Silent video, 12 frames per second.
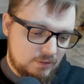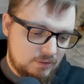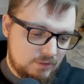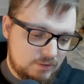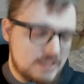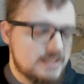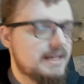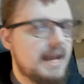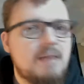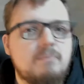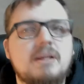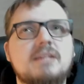This
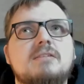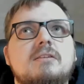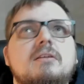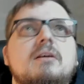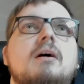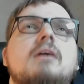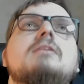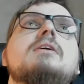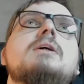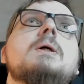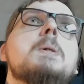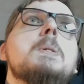game is.
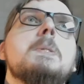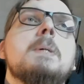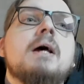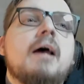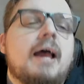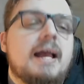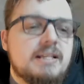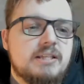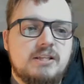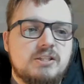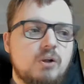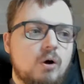
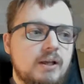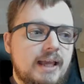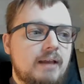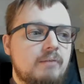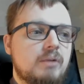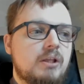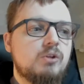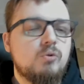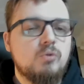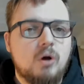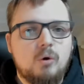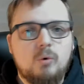It's not a game that
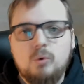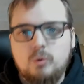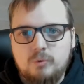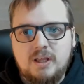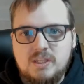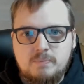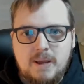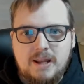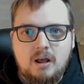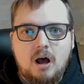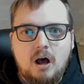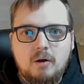they spent
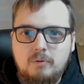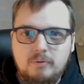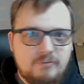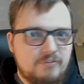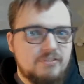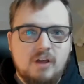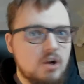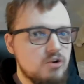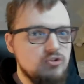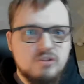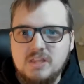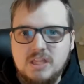
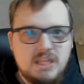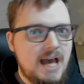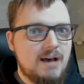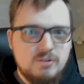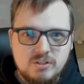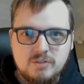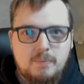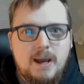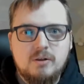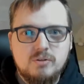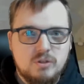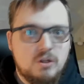hundreds and thousands of
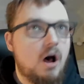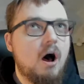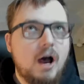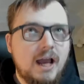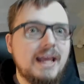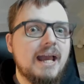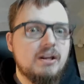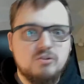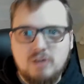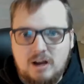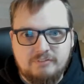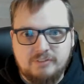pounds on high-end
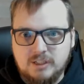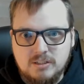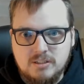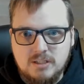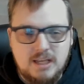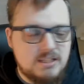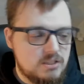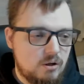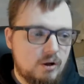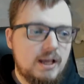graphics. It's not.